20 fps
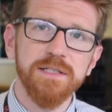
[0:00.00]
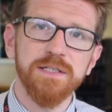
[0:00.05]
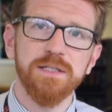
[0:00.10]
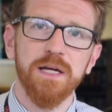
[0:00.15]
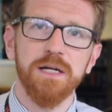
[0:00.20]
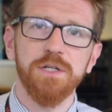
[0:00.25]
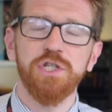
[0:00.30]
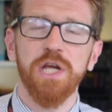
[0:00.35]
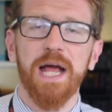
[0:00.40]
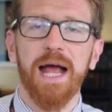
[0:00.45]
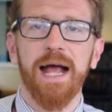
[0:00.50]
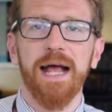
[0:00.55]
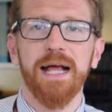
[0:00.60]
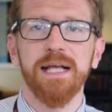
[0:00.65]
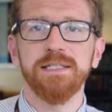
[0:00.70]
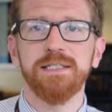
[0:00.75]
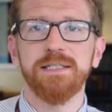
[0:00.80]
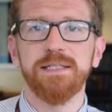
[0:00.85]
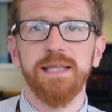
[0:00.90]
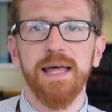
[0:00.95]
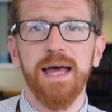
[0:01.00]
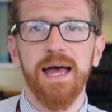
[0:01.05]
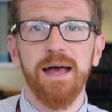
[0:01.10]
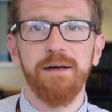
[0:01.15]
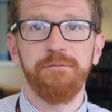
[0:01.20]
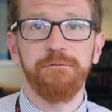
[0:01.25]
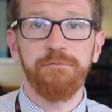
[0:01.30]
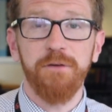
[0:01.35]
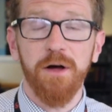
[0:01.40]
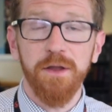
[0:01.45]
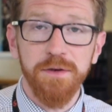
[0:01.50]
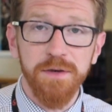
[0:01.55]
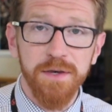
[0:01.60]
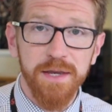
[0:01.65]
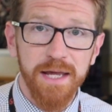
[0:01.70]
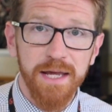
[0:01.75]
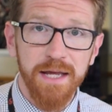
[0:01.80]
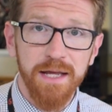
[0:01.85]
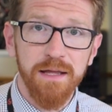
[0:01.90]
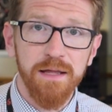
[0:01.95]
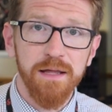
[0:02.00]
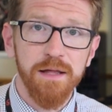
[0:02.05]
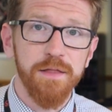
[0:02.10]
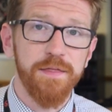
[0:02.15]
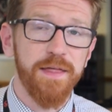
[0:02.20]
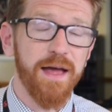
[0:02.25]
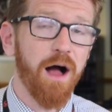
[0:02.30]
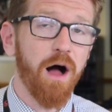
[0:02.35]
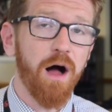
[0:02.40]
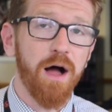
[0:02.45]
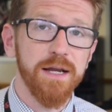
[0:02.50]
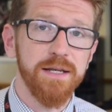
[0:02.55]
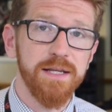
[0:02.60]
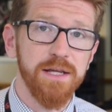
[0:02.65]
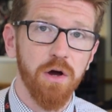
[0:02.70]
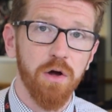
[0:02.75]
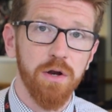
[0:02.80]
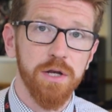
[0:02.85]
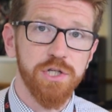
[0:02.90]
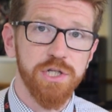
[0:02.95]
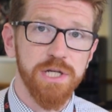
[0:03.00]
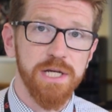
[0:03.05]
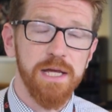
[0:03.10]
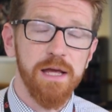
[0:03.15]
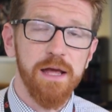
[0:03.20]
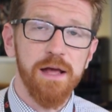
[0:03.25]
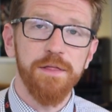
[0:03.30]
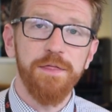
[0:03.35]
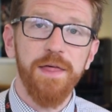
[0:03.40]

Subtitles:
such as their funding, their ideology,